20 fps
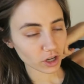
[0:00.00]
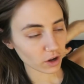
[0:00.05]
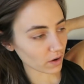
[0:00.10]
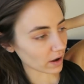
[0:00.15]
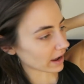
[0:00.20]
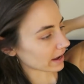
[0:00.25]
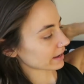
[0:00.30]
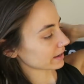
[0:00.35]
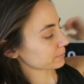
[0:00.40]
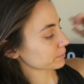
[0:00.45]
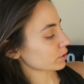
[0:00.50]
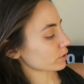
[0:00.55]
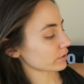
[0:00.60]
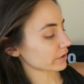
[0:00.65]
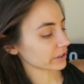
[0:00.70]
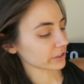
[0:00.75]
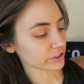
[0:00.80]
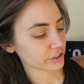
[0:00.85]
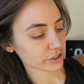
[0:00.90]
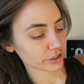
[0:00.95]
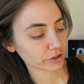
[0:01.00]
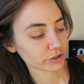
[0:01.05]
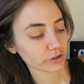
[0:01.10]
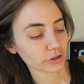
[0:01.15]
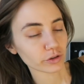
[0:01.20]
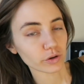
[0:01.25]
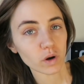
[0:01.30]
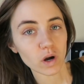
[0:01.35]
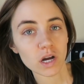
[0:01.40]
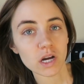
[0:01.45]
So I am going
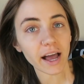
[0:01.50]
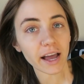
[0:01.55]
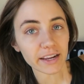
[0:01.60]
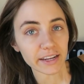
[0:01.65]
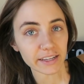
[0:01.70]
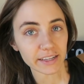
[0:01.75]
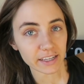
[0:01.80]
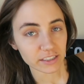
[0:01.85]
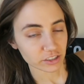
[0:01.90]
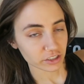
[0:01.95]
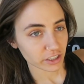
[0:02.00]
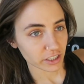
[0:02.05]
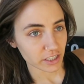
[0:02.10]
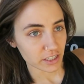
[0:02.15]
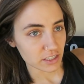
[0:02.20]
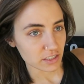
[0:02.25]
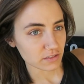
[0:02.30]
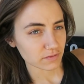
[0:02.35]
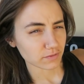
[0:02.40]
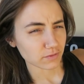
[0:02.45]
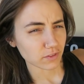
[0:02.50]
to edit yesterday's